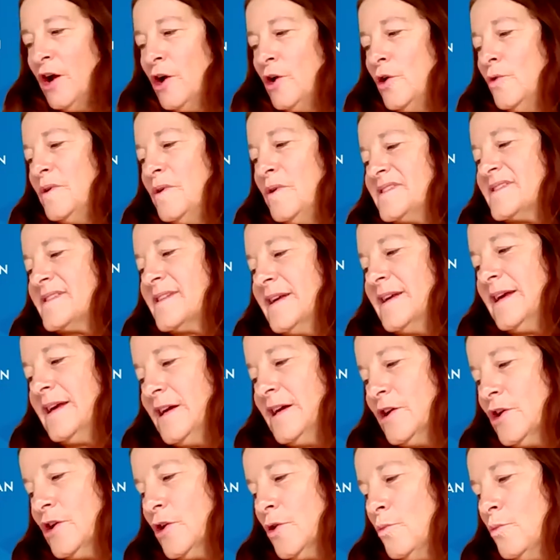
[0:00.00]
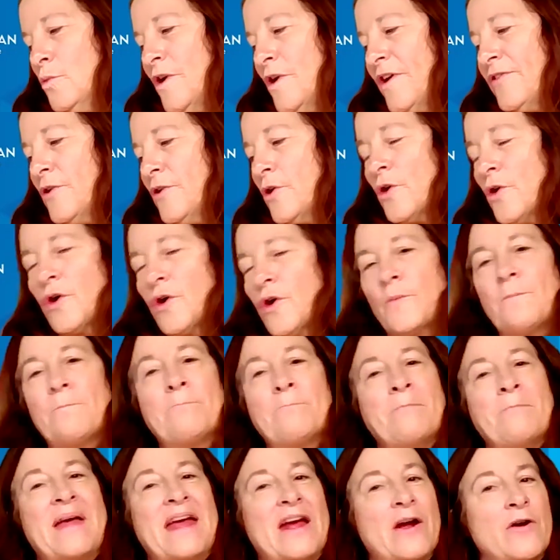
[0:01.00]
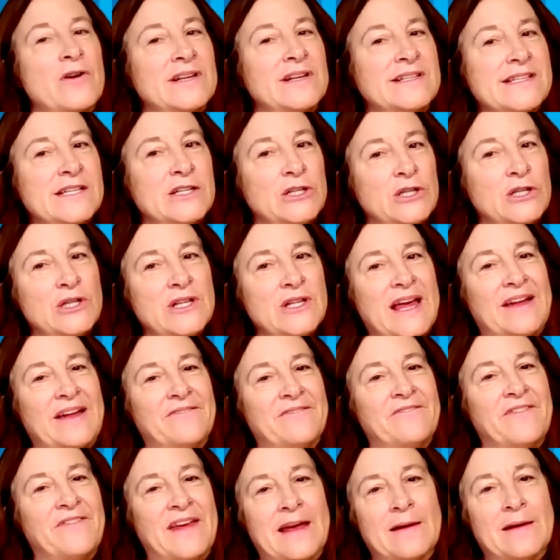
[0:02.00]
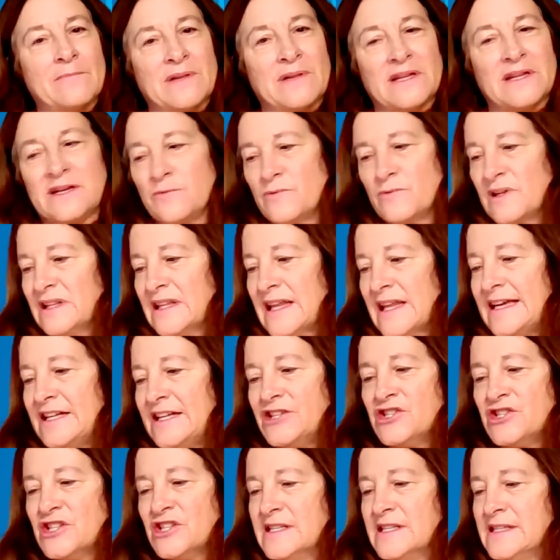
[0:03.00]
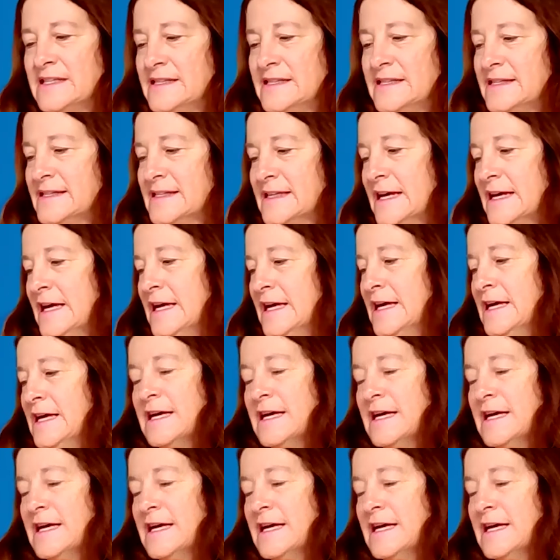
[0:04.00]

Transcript: who is here with her marital and family relations